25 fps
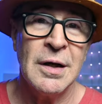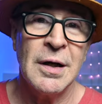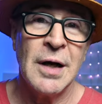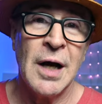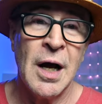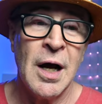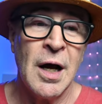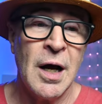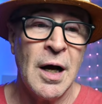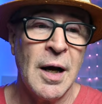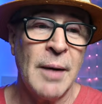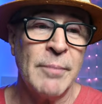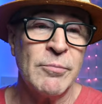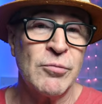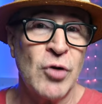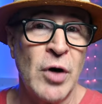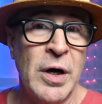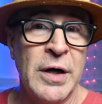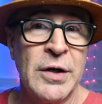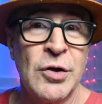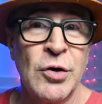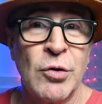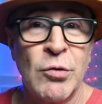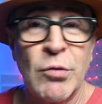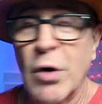I'm
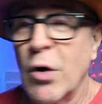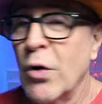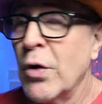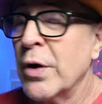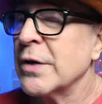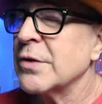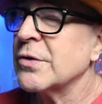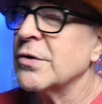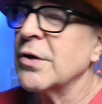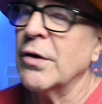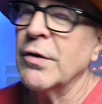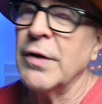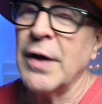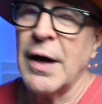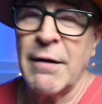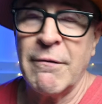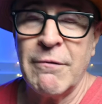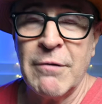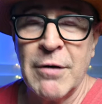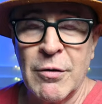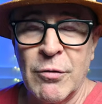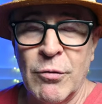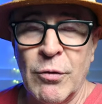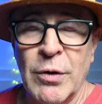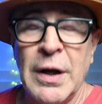trying to grow it, so that I
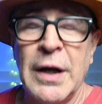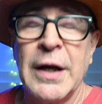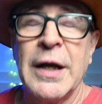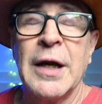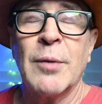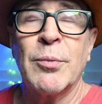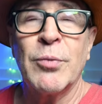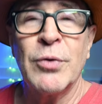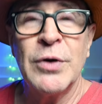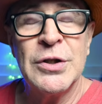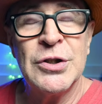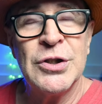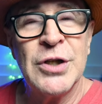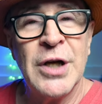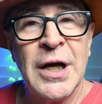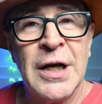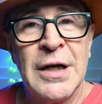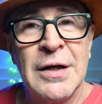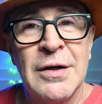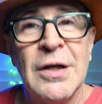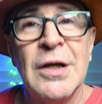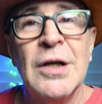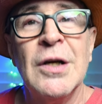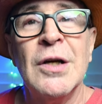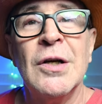would really appreciate